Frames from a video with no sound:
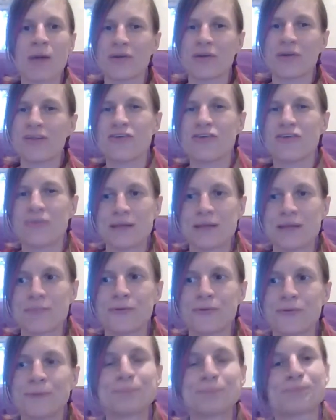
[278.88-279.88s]
one of those
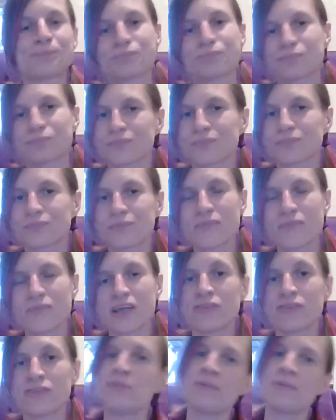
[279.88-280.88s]
people,
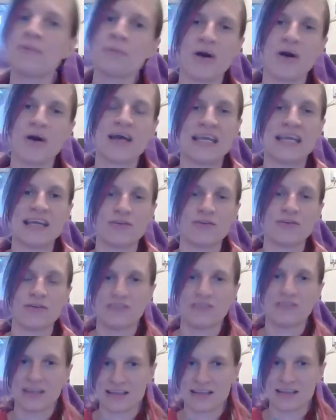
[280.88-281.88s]
because we've been working sort
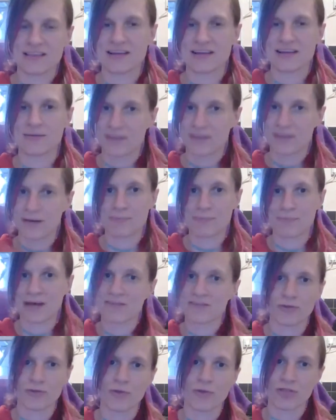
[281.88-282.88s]
of sending things
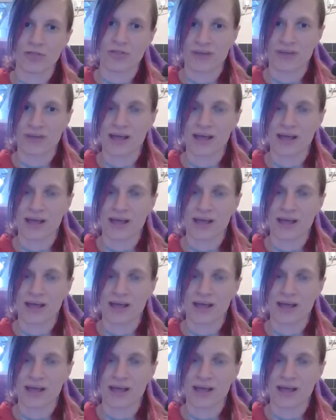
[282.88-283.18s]
back and forth